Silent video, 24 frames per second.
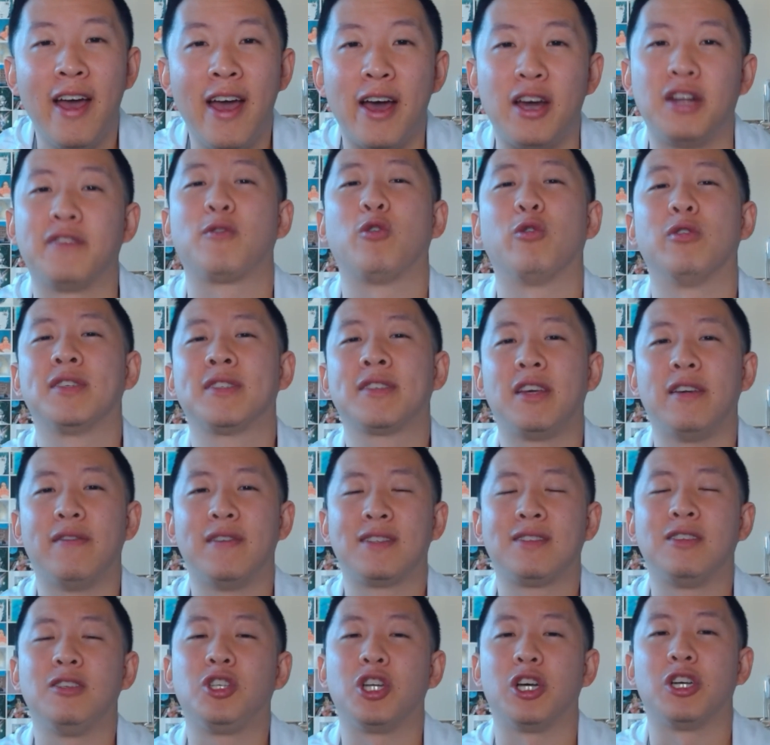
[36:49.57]
And of course, give
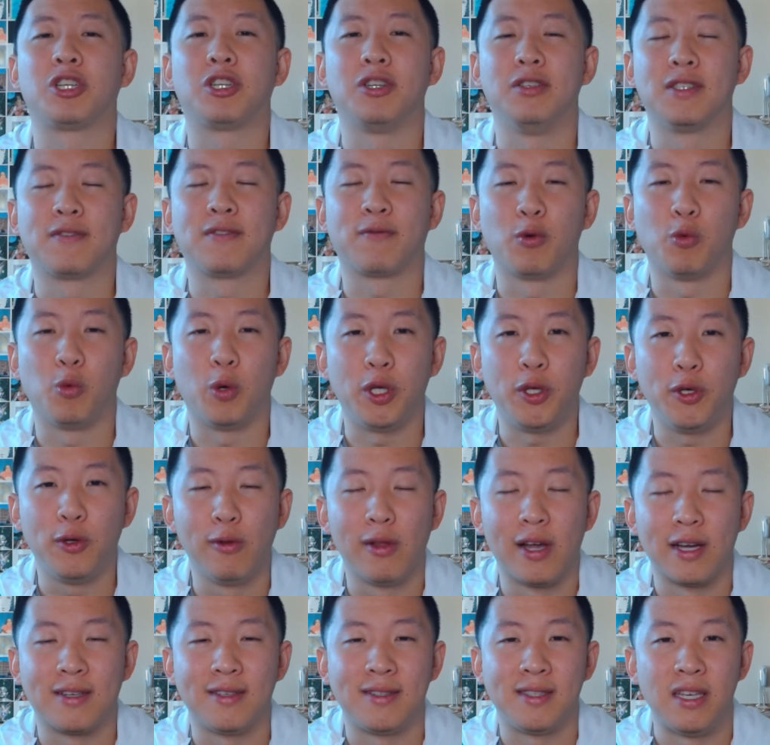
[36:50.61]
us suggestions for what you'd
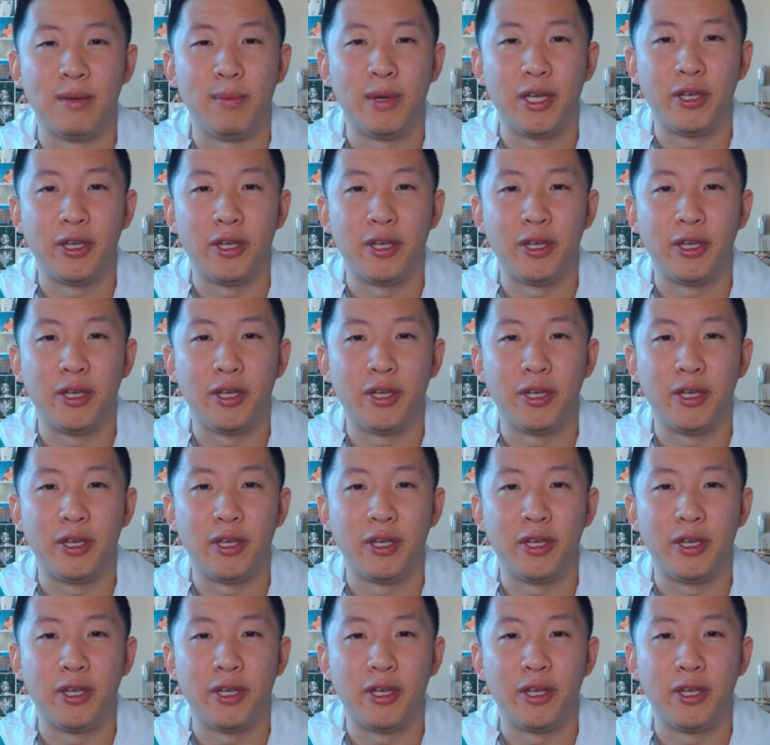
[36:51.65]
like to see me